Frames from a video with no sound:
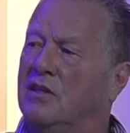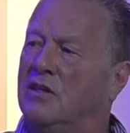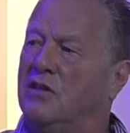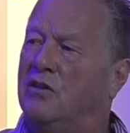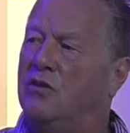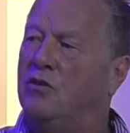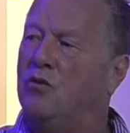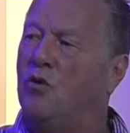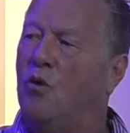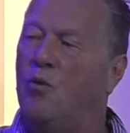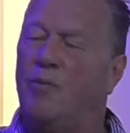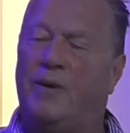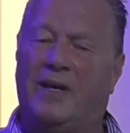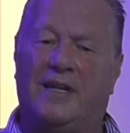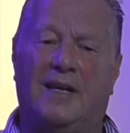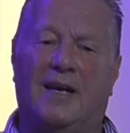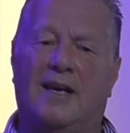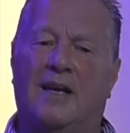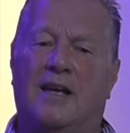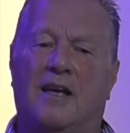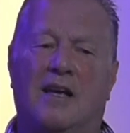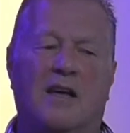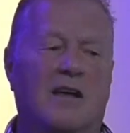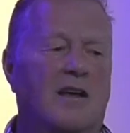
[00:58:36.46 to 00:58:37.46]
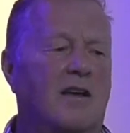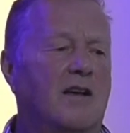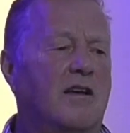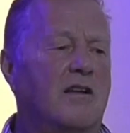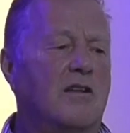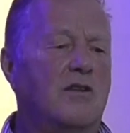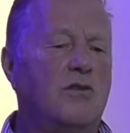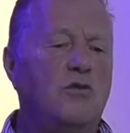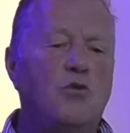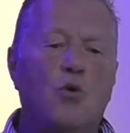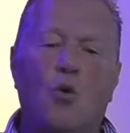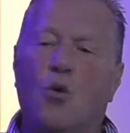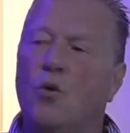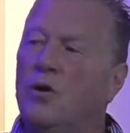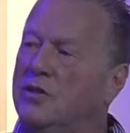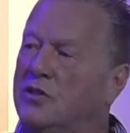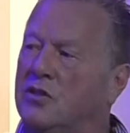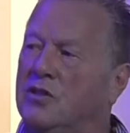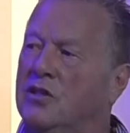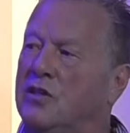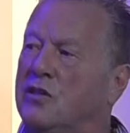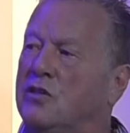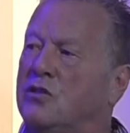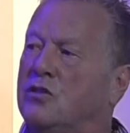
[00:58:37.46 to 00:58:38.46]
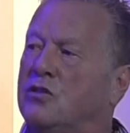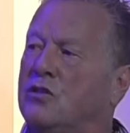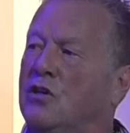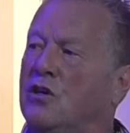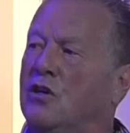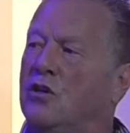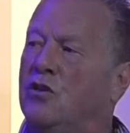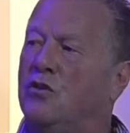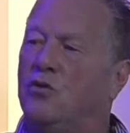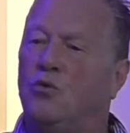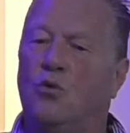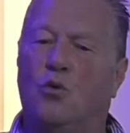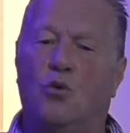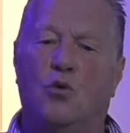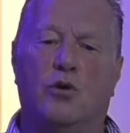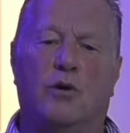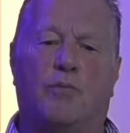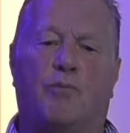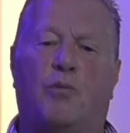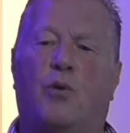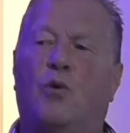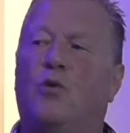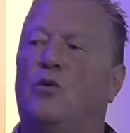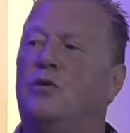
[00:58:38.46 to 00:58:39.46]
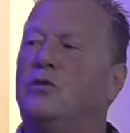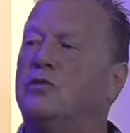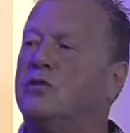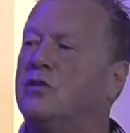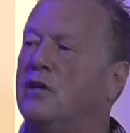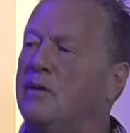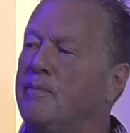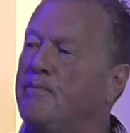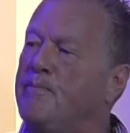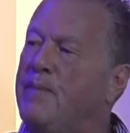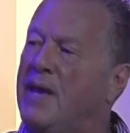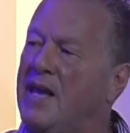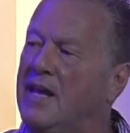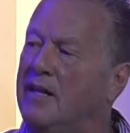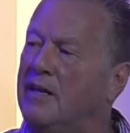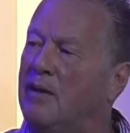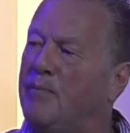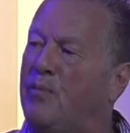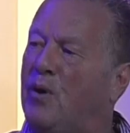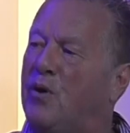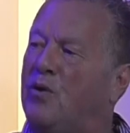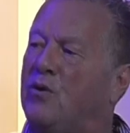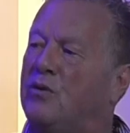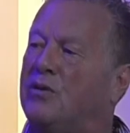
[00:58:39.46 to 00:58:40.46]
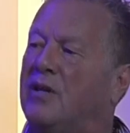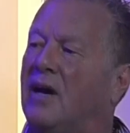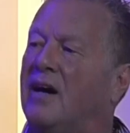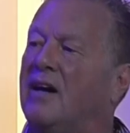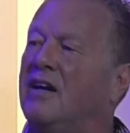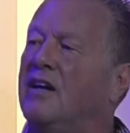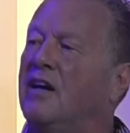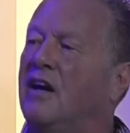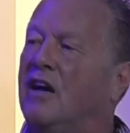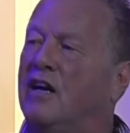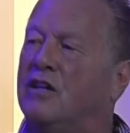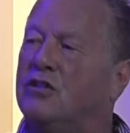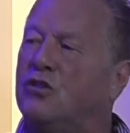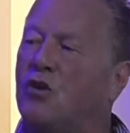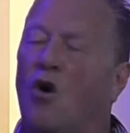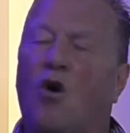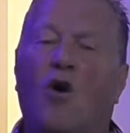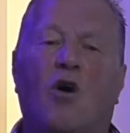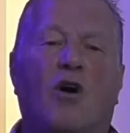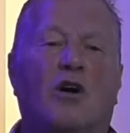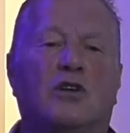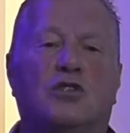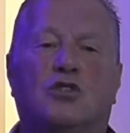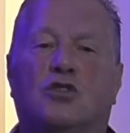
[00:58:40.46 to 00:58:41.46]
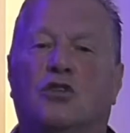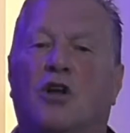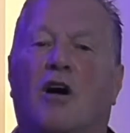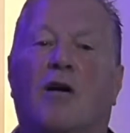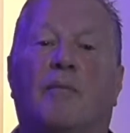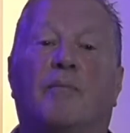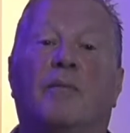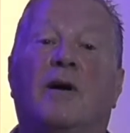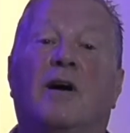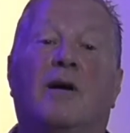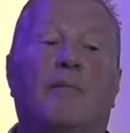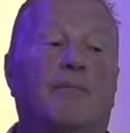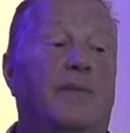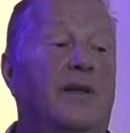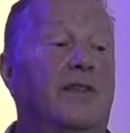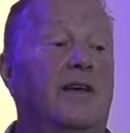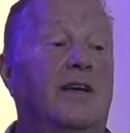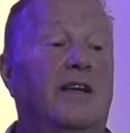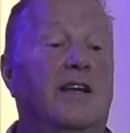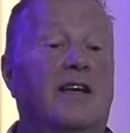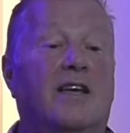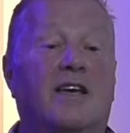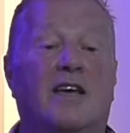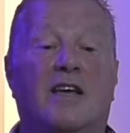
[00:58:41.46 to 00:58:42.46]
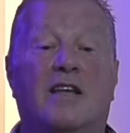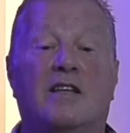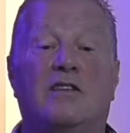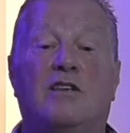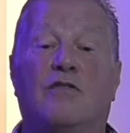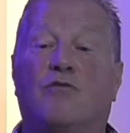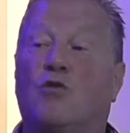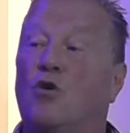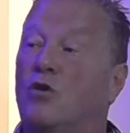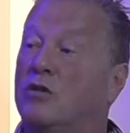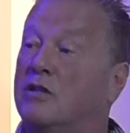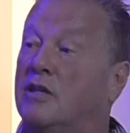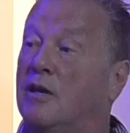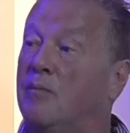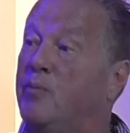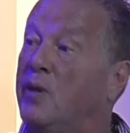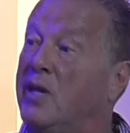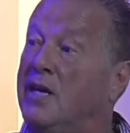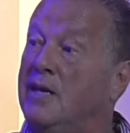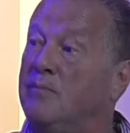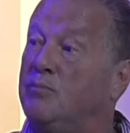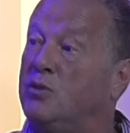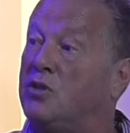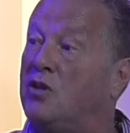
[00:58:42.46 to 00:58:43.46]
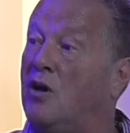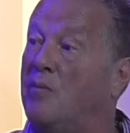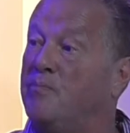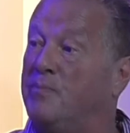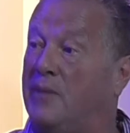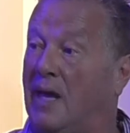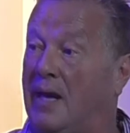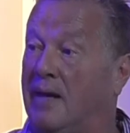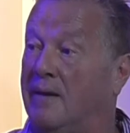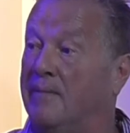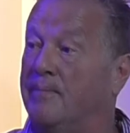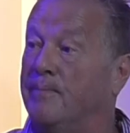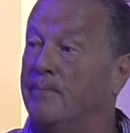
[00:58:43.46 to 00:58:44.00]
Nobody notices. No reports are made about it. It's all hushed up. But then again, you've got to blame somebody.